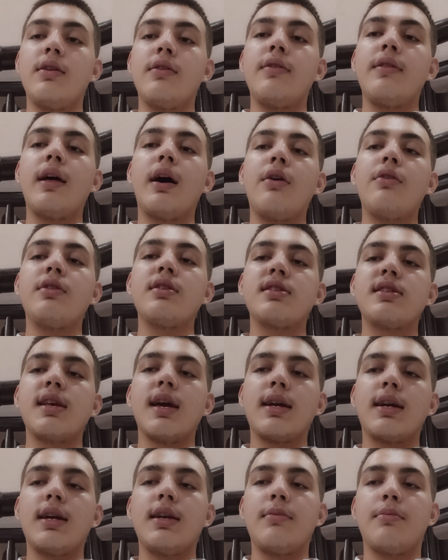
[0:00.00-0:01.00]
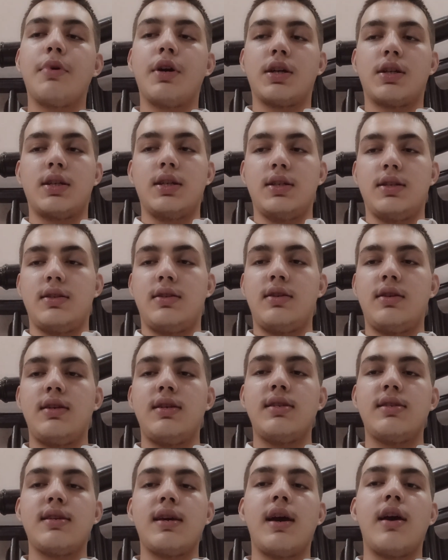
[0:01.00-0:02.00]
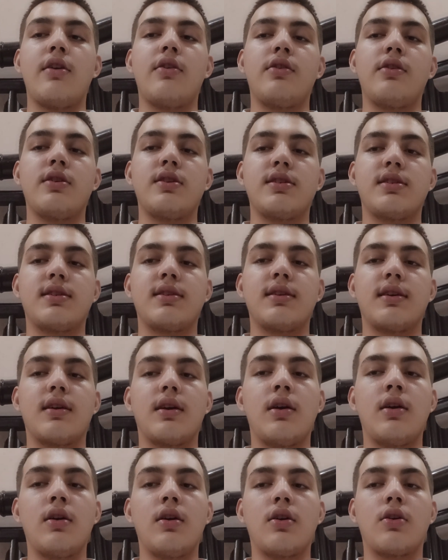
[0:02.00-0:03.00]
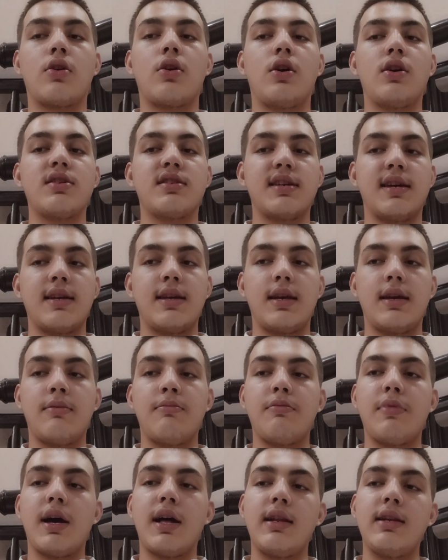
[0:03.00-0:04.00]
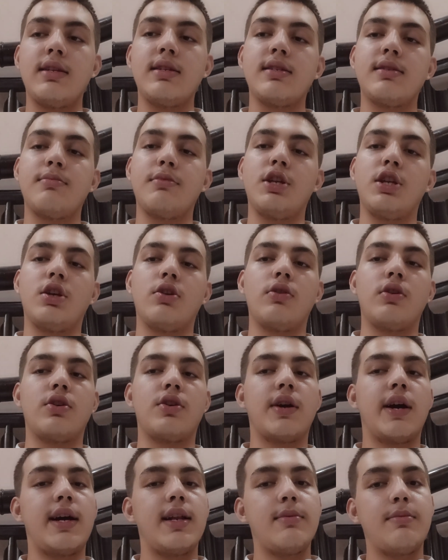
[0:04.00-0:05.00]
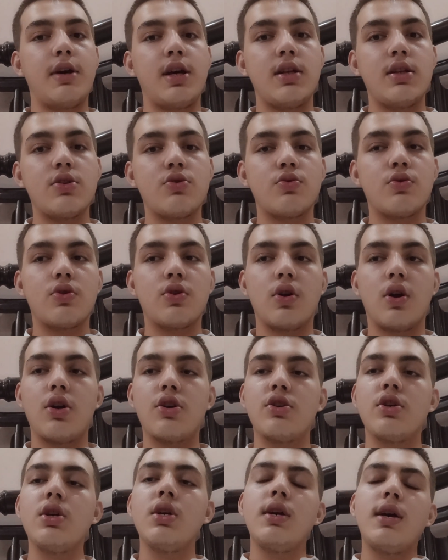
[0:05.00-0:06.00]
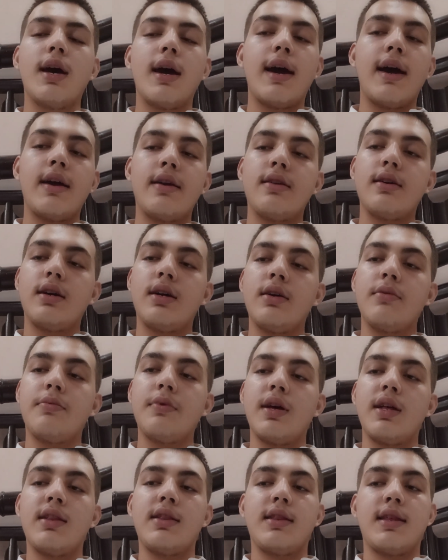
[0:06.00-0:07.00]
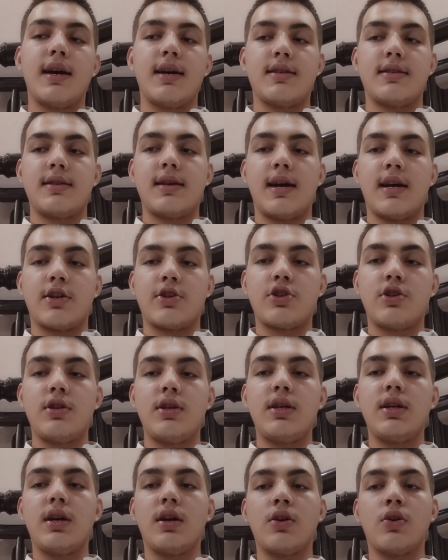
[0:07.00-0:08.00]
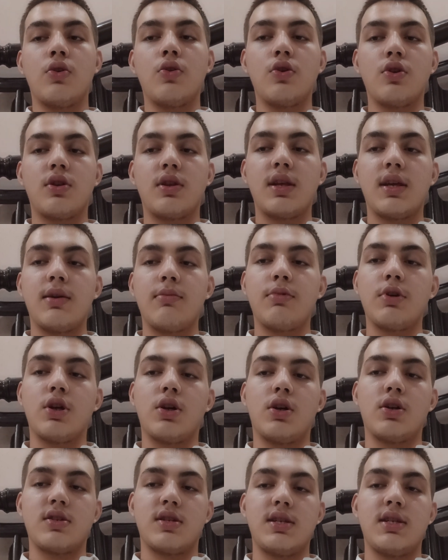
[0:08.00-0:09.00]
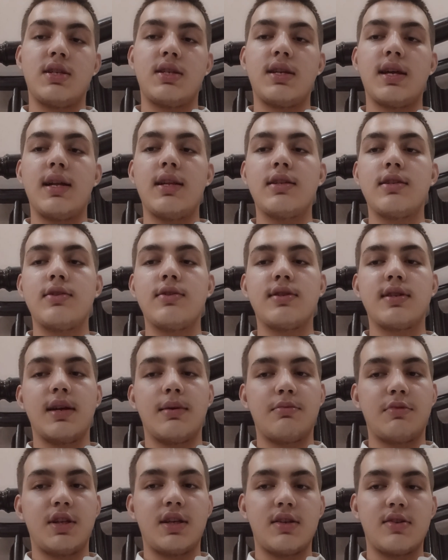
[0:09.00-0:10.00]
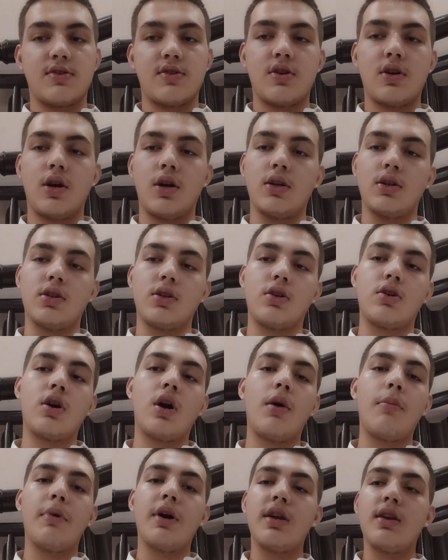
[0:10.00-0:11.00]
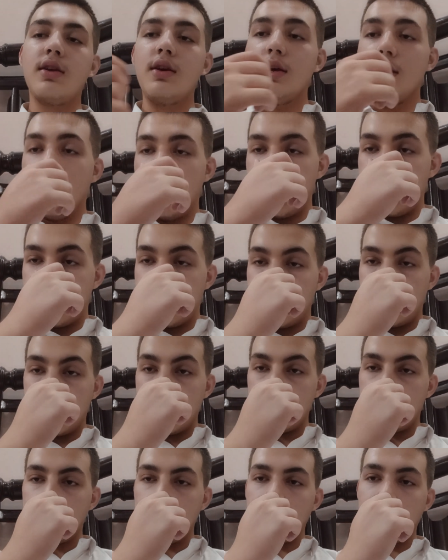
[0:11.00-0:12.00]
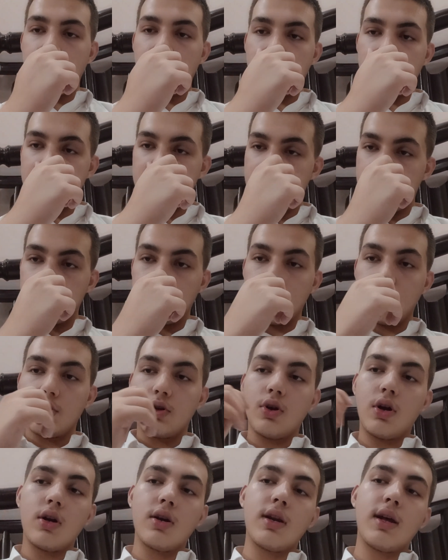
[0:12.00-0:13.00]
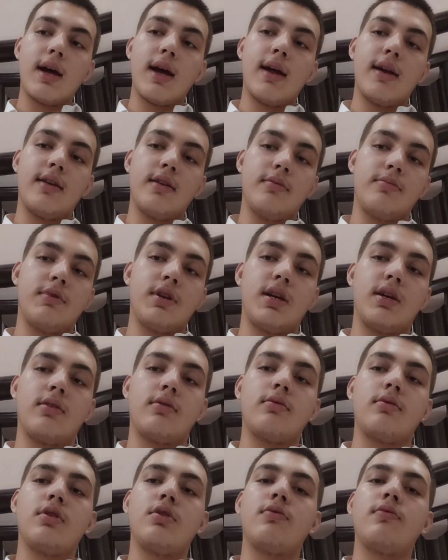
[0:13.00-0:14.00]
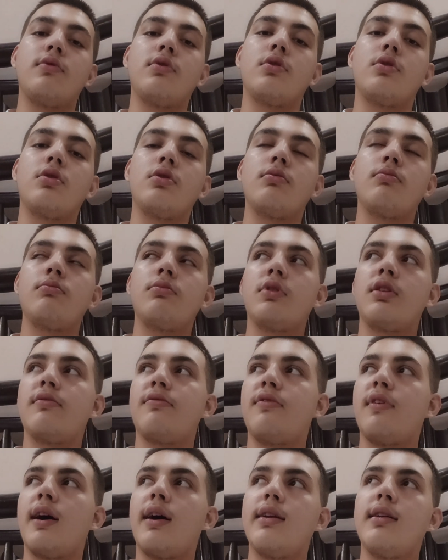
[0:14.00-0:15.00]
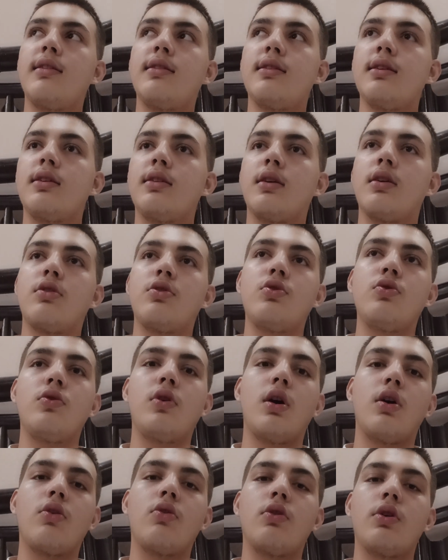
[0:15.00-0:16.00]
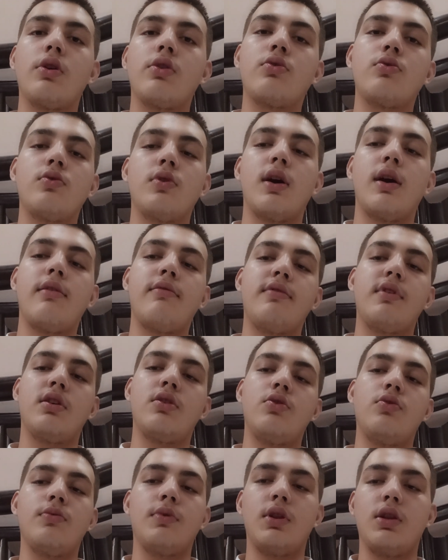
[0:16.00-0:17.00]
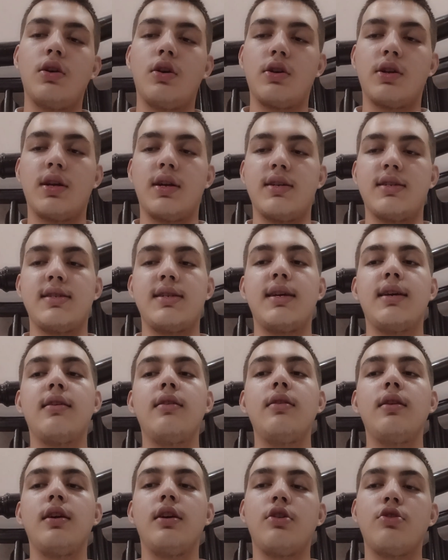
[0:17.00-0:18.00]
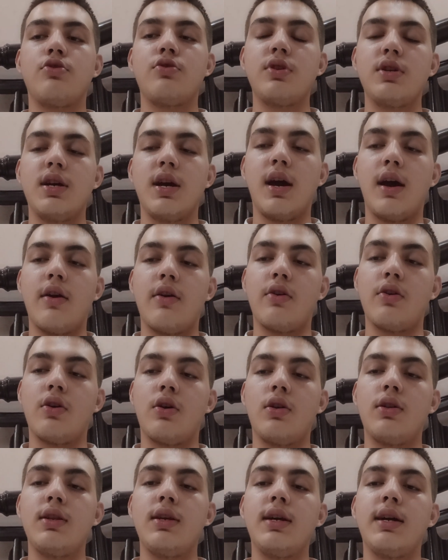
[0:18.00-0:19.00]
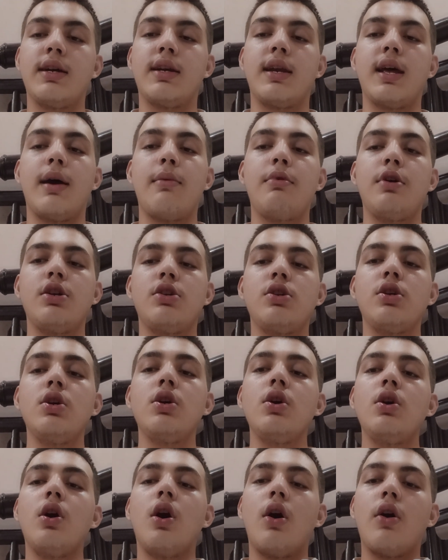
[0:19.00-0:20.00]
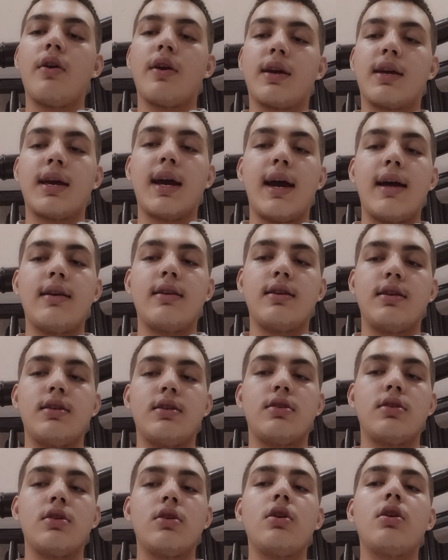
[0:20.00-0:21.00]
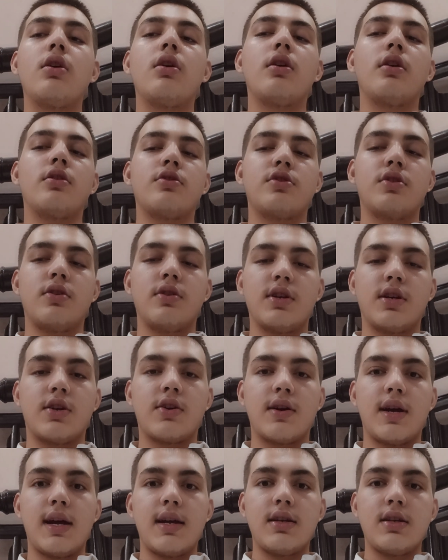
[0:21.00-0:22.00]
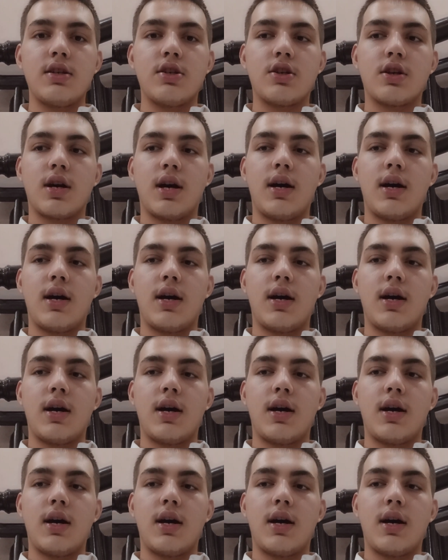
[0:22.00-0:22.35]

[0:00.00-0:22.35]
Now the second bucket: these errors cause an imbalance, meaning your trial balance would not add up, and that's actually a good thing because it tells you something's wrong. Common at the end it would not add up, like it would, the final thing that you are going to have it, you will not get single entry error: only a debit or a credit is recorded,